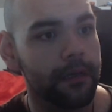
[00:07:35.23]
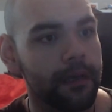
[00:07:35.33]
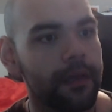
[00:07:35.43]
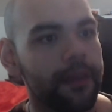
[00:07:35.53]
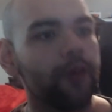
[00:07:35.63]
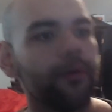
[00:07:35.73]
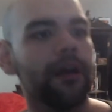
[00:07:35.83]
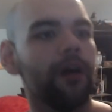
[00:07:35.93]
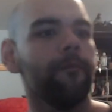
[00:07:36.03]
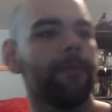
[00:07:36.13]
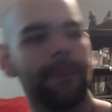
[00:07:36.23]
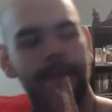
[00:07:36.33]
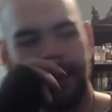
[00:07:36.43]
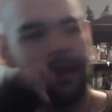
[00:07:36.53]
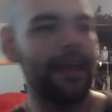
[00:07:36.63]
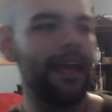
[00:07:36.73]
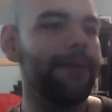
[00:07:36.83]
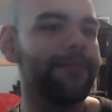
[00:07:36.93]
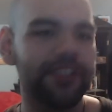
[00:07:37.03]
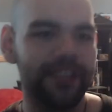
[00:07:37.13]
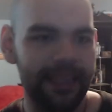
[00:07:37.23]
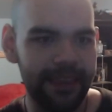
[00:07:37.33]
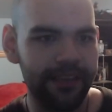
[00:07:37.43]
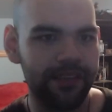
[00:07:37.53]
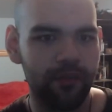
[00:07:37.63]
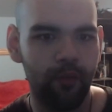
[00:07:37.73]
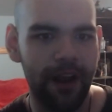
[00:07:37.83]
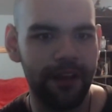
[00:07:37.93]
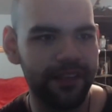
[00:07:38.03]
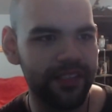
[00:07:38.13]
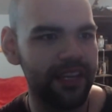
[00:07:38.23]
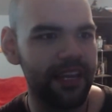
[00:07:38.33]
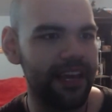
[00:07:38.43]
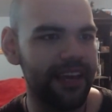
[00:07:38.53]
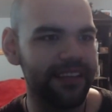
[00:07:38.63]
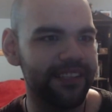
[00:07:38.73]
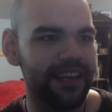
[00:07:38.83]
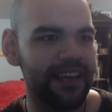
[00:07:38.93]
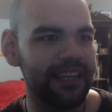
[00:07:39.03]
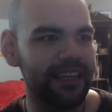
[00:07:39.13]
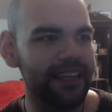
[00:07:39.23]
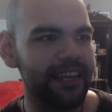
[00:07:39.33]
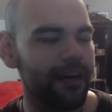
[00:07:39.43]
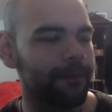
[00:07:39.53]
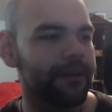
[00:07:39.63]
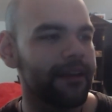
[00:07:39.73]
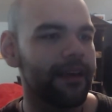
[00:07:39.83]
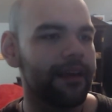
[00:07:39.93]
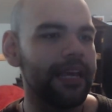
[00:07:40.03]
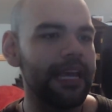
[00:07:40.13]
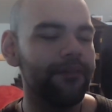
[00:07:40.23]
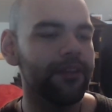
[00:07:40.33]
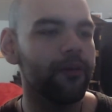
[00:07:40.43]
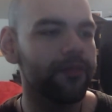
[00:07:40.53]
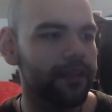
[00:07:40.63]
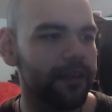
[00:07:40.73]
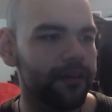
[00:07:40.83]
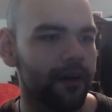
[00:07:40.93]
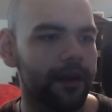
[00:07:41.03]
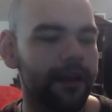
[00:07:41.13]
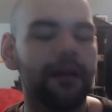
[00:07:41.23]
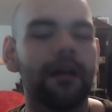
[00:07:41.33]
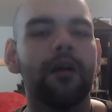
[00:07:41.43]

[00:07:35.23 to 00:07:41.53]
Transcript: There we go. Images like this, where the city is lit up, even though it's in the dark.